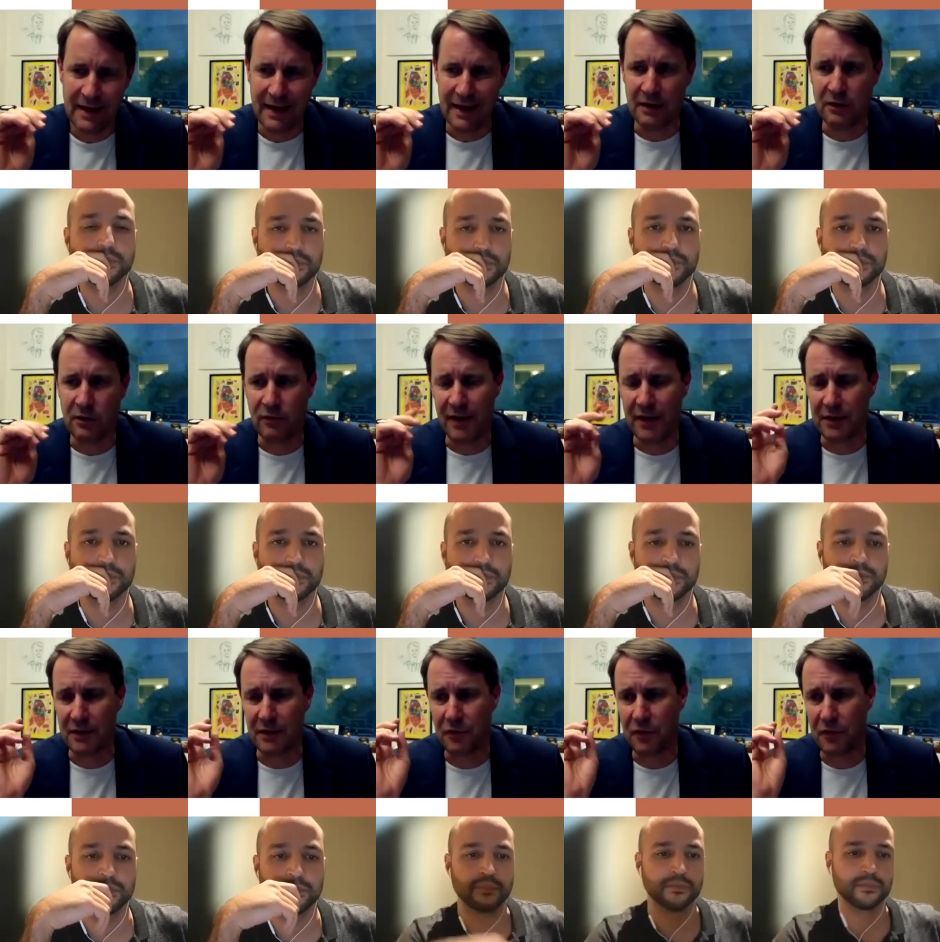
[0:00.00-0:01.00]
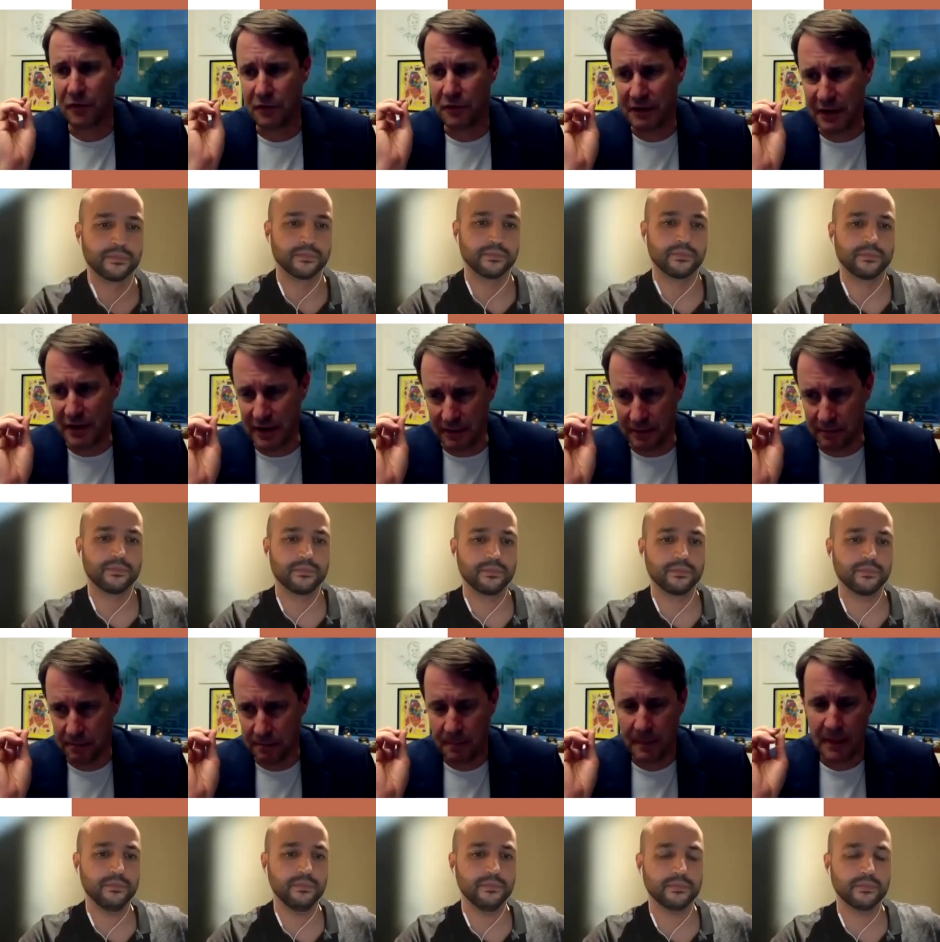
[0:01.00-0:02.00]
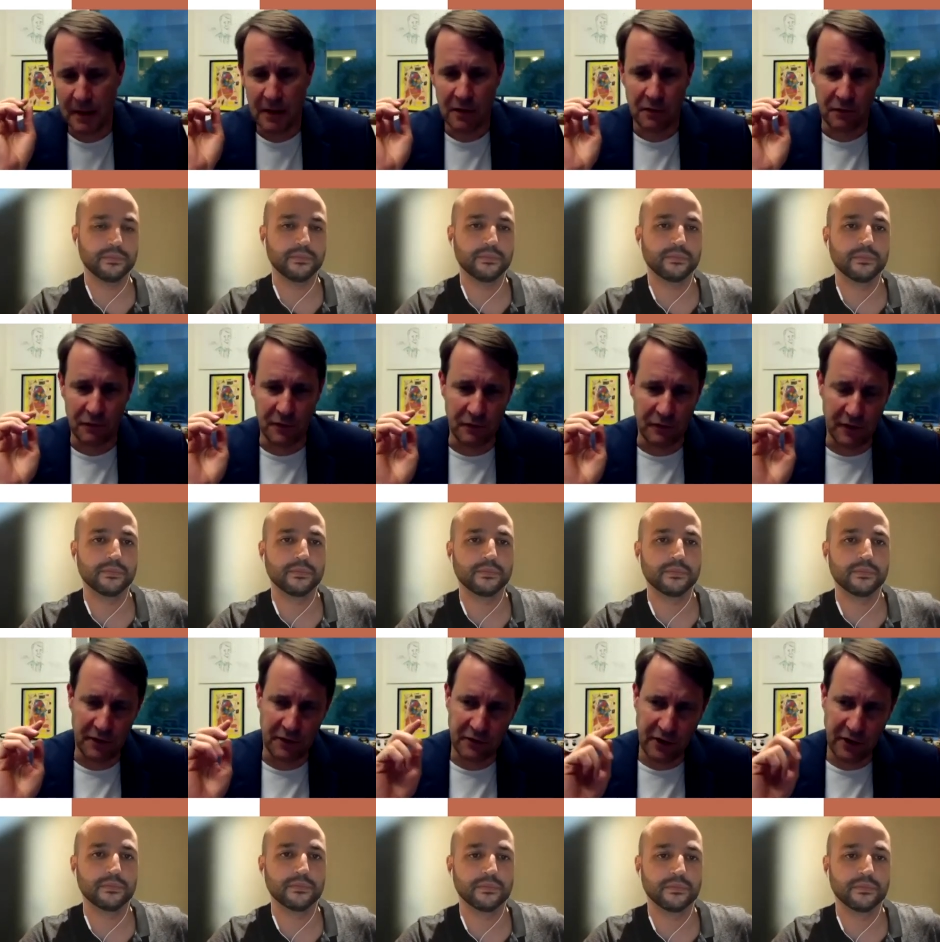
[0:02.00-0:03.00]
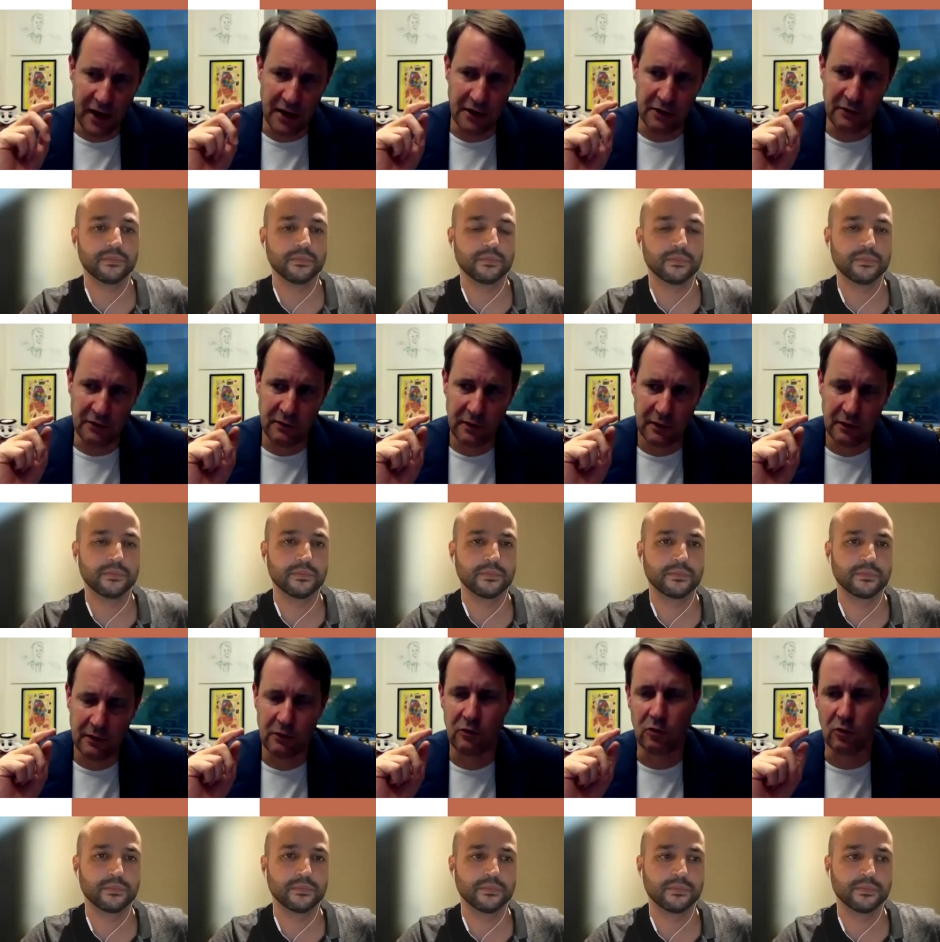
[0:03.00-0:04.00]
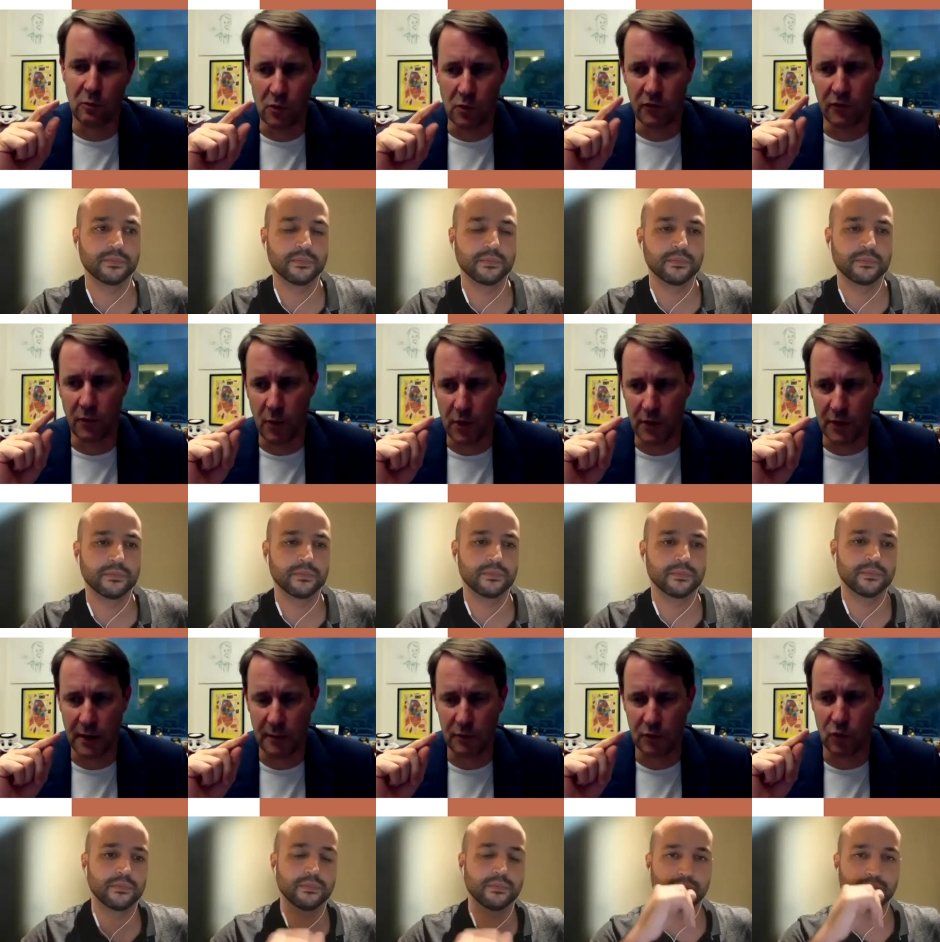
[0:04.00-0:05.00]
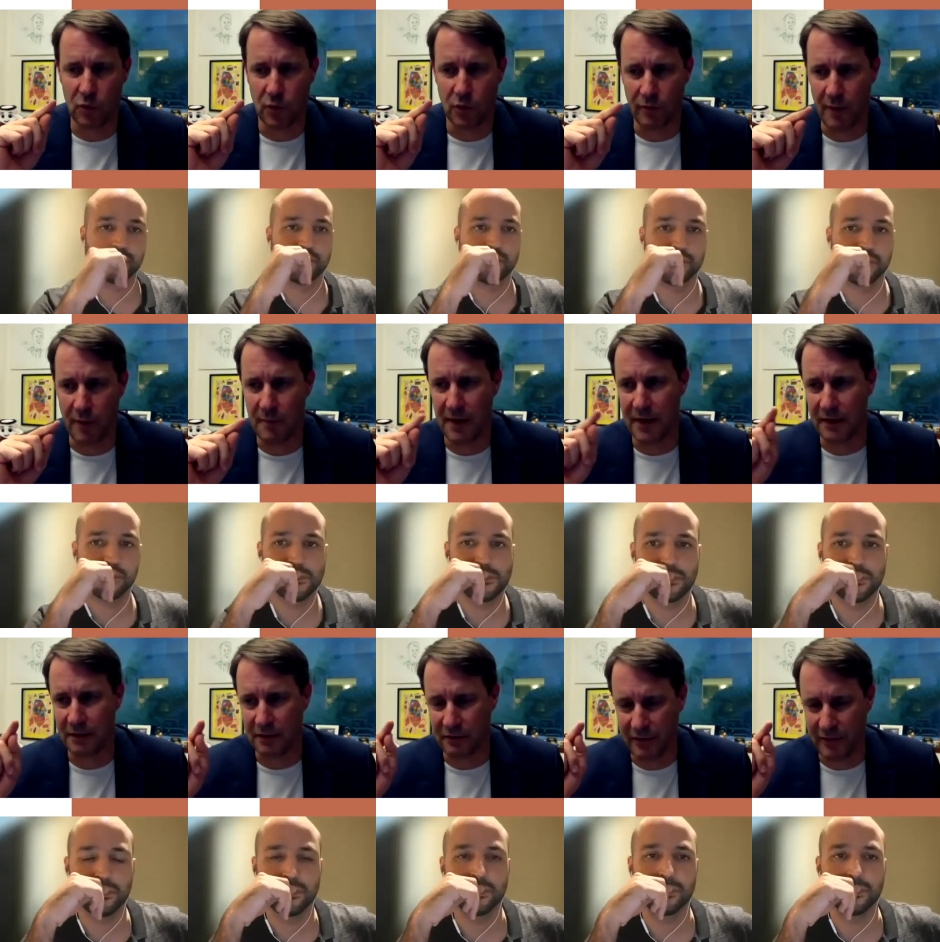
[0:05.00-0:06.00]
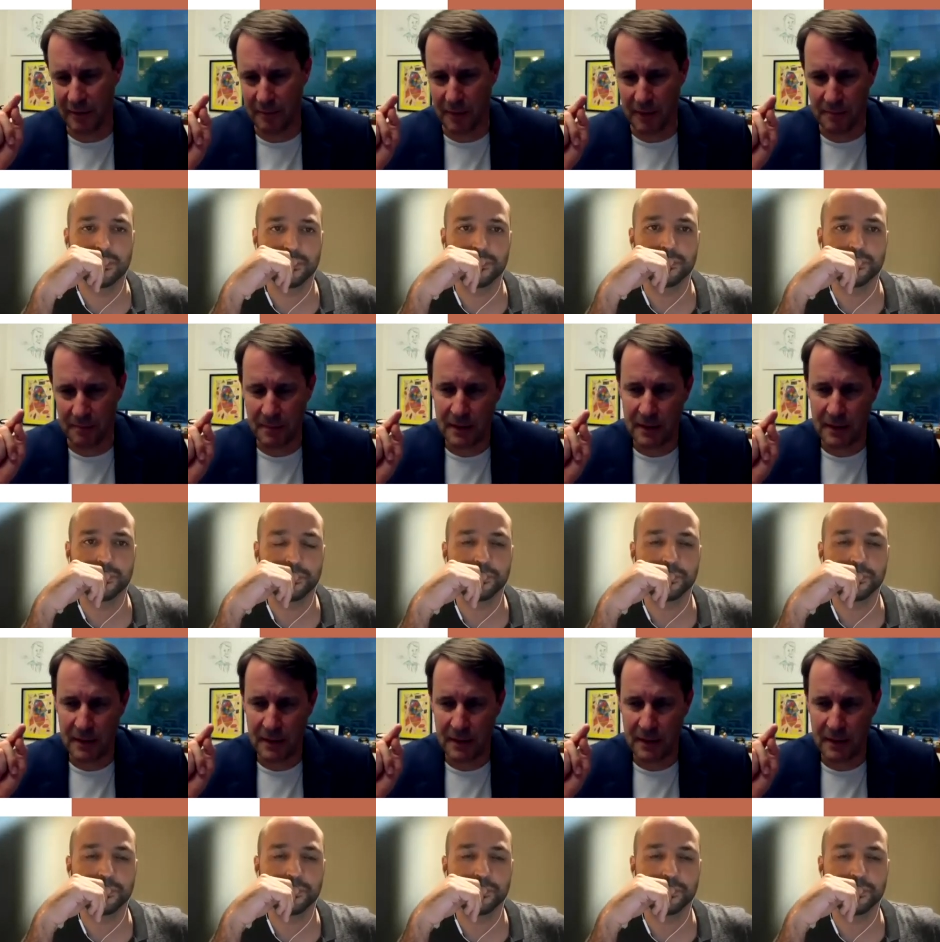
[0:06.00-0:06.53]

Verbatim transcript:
Speaker 1: In 2015, FIFA decided to move the World Cup to November and December.